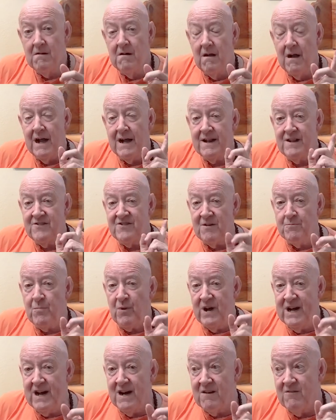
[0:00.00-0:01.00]
And at some
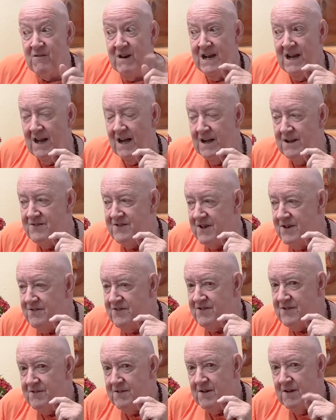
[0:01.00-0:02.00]
point I'll realize
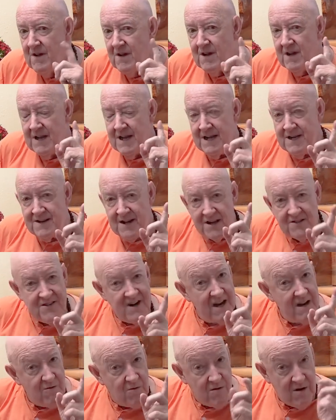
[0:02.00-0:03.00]
this. It does
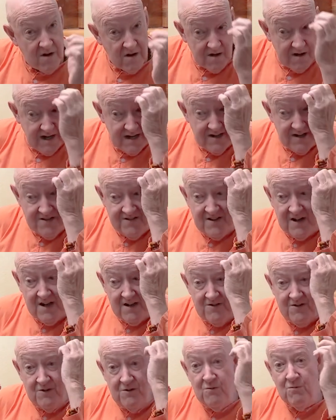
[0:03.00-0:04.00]
not work. It does
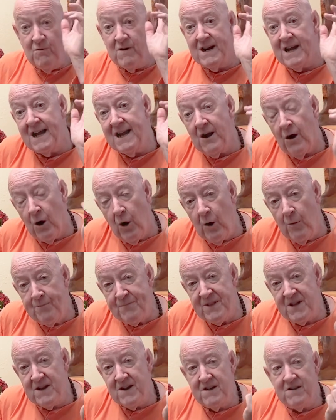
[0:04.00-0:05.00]
not do what I
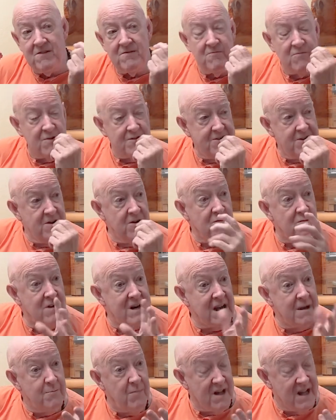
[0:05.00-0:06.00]
hope that it will do, what
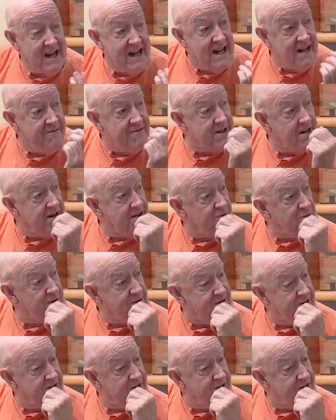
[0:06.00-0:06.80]
I believe that it will